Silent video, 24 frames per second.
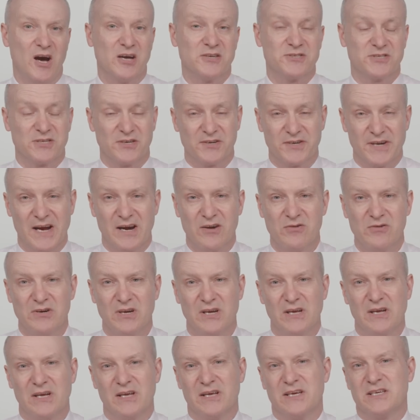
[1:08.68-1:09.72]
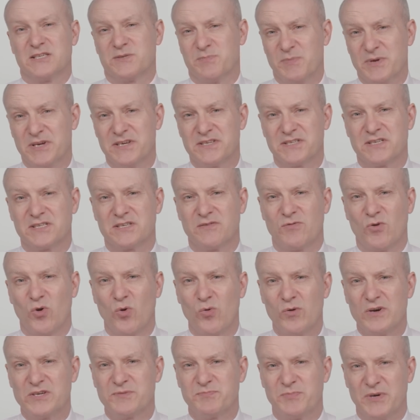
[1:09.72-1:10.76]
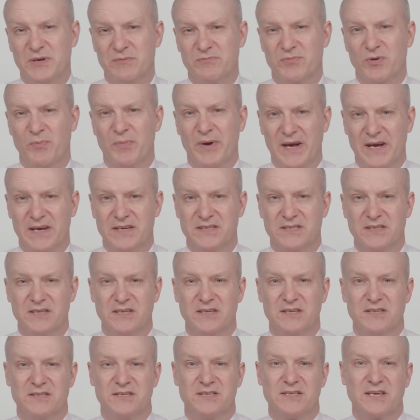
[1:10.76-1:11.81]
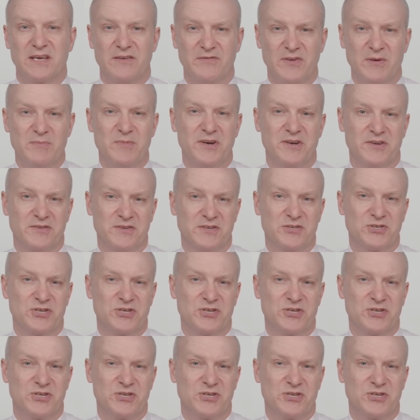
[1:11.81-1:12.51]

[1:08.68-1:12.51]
Until now, his ministers have always been prepared to give him another